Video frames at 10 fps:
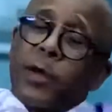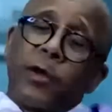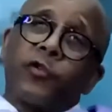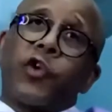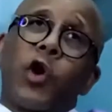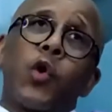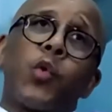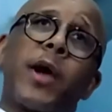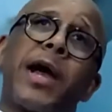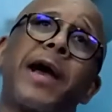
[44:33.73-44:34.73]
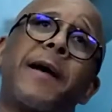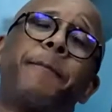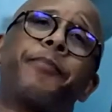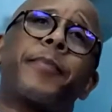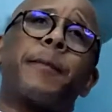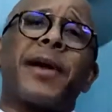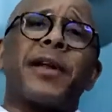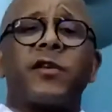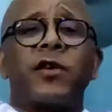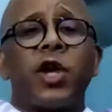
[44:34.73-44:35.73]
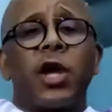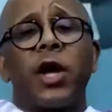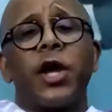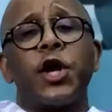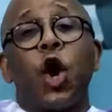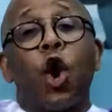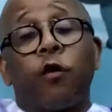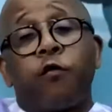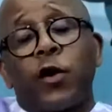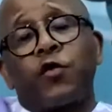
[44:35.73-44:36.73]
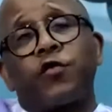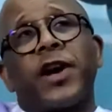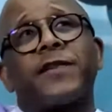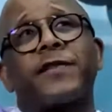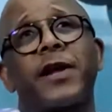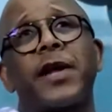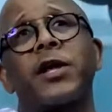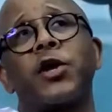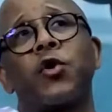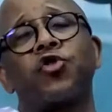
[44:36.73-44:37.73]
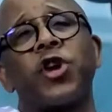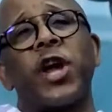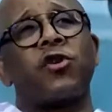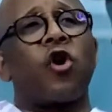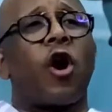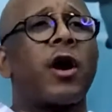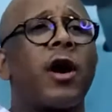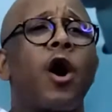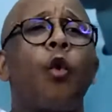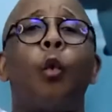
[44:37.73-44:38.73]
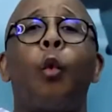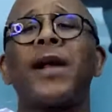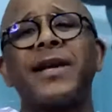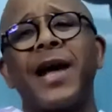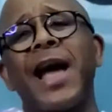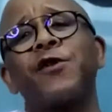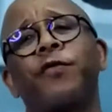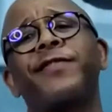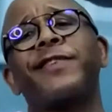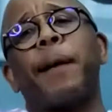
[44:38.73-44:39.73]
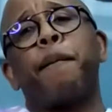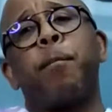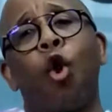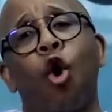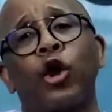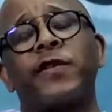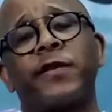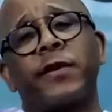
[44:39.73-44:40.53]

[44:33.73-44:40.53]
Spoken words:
So, but in all of what you've just, shared, Doc, what kind of support,